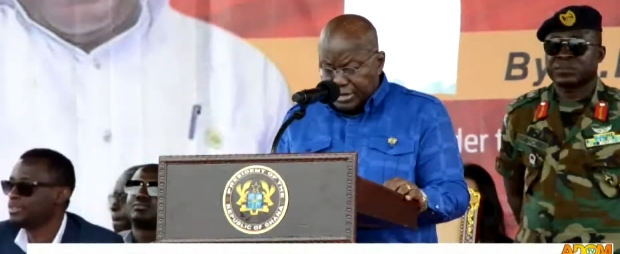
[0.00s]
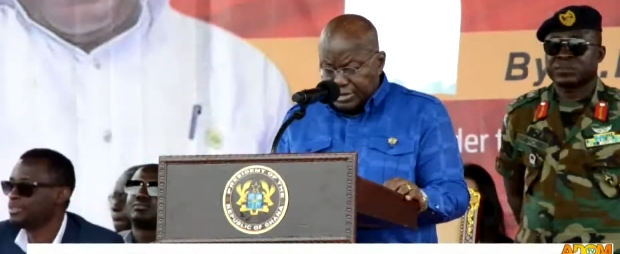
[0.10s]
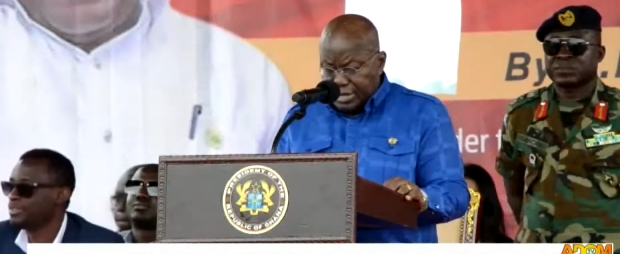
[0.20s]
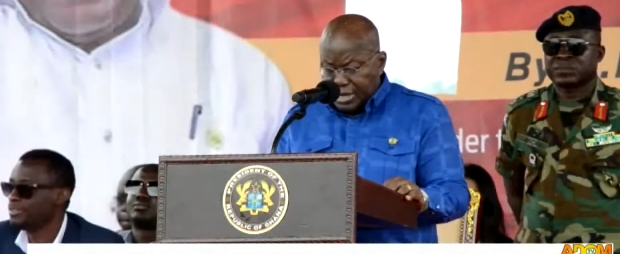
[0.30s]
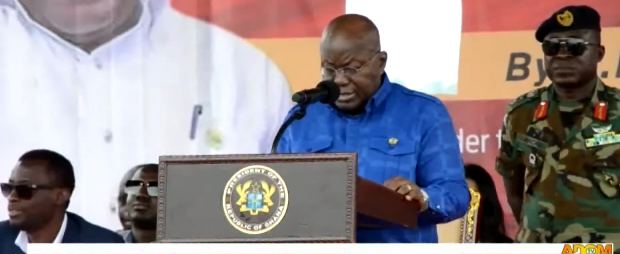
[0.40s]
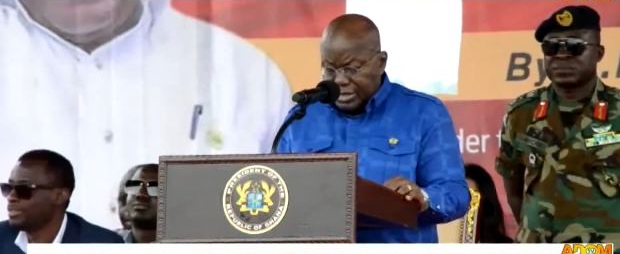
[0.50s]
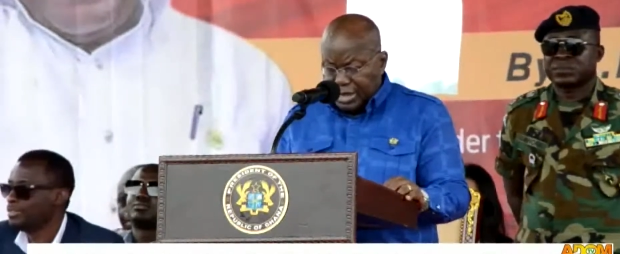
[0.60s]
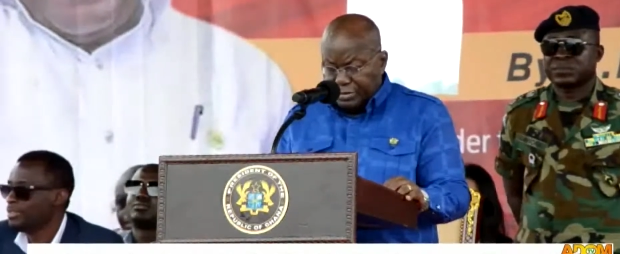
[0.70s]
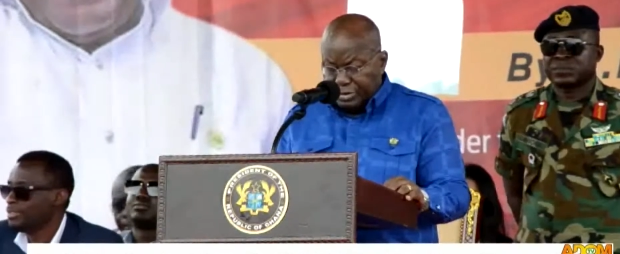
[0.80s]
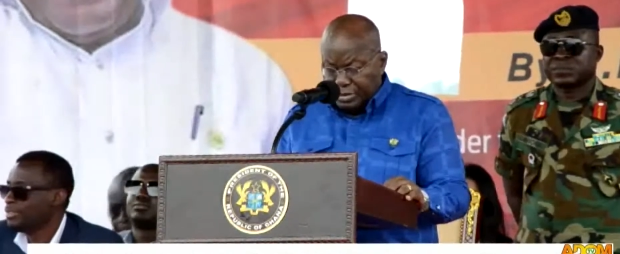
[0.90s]
Speaker 1: site and
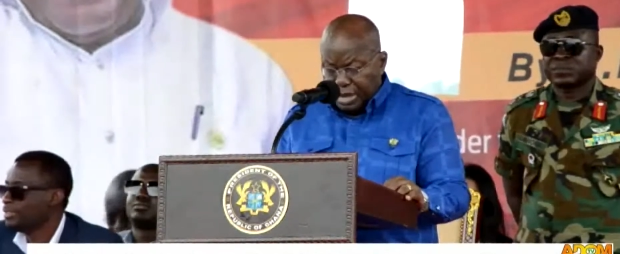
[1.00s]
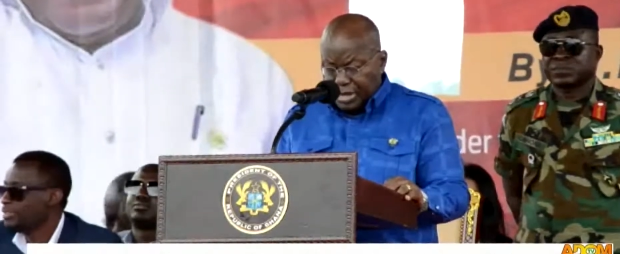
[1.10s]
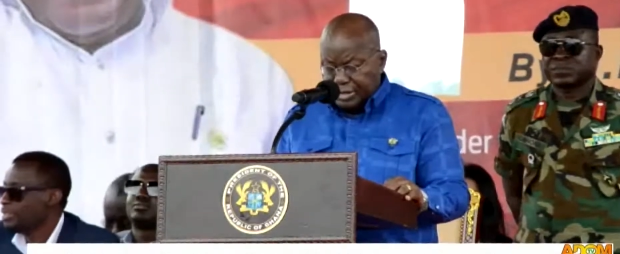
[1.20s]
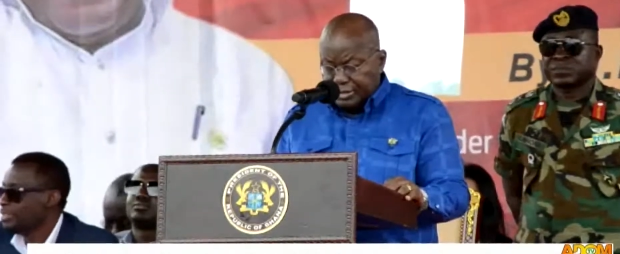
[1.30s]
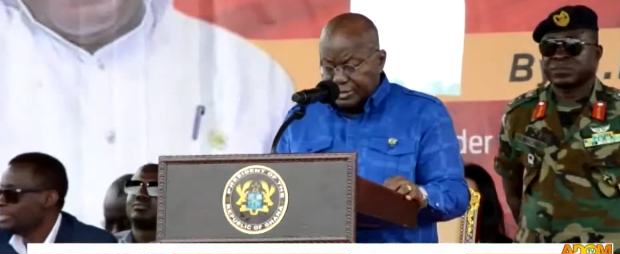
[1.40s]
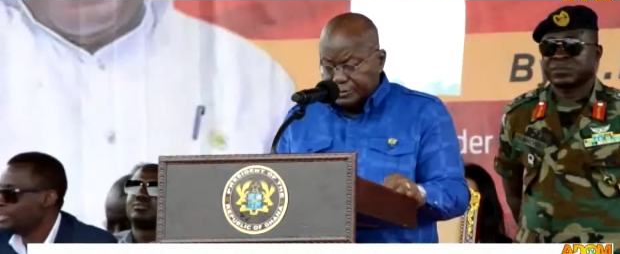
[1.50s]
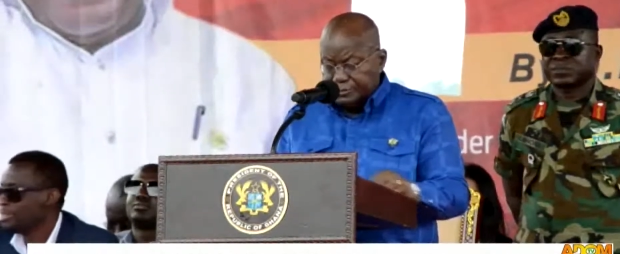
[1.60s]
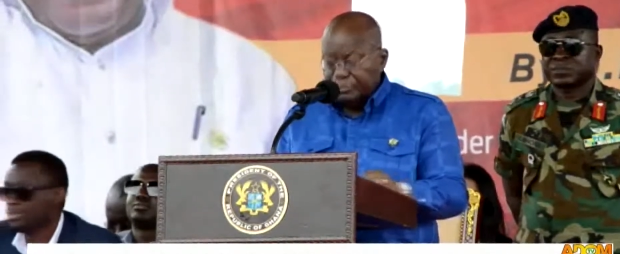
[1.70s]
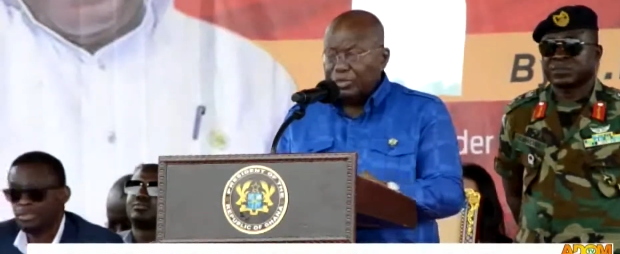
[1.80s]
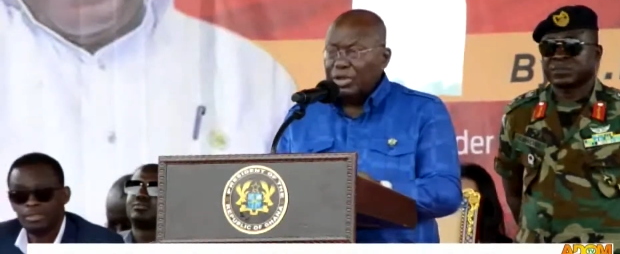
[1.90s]
other mines
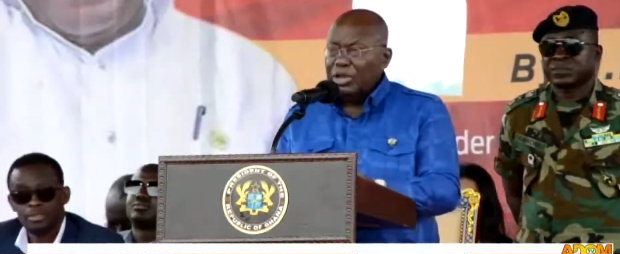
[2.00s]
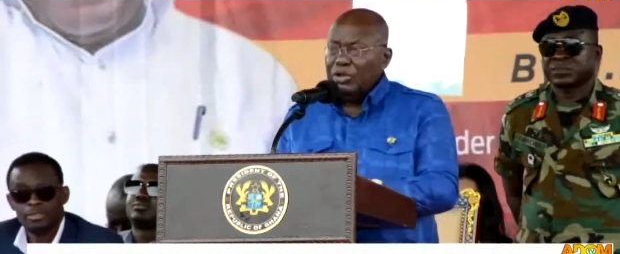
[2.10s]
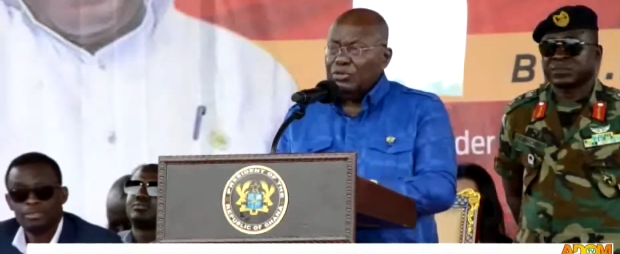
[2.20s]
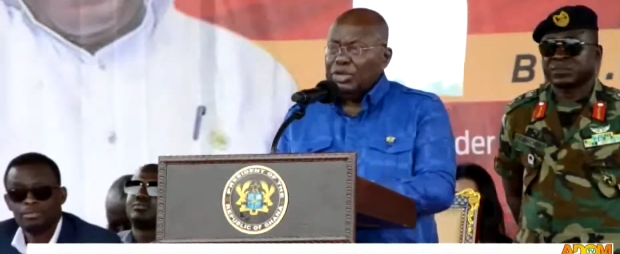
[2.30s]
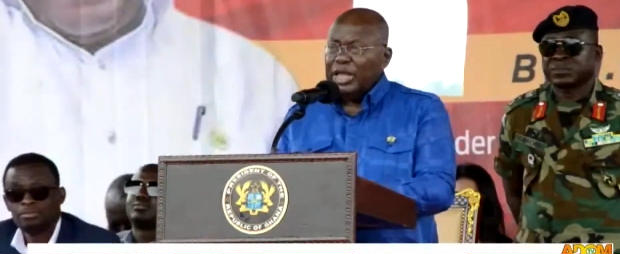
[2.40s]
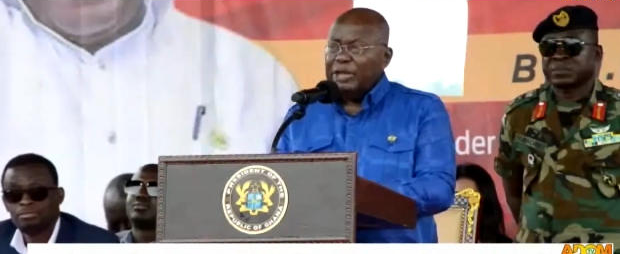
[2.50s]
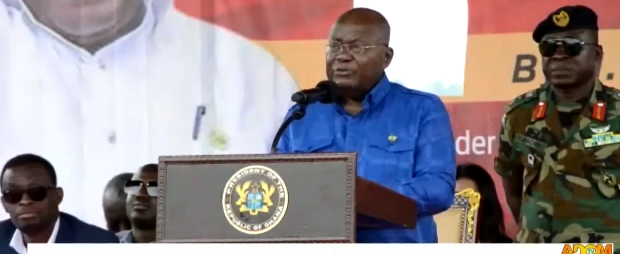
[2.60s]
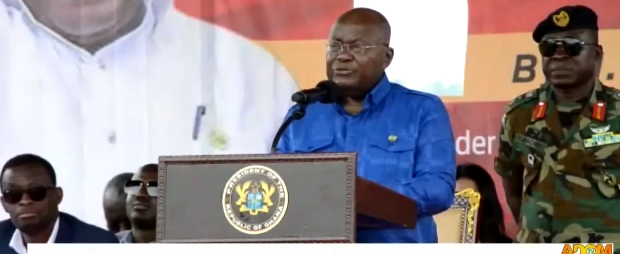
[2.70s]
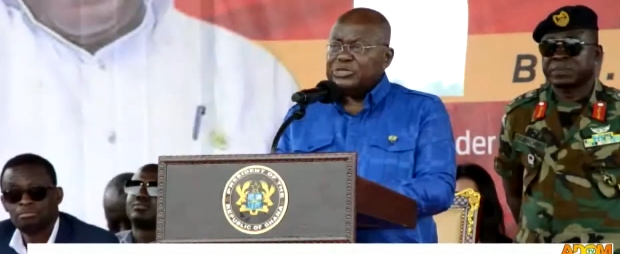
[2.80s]
will help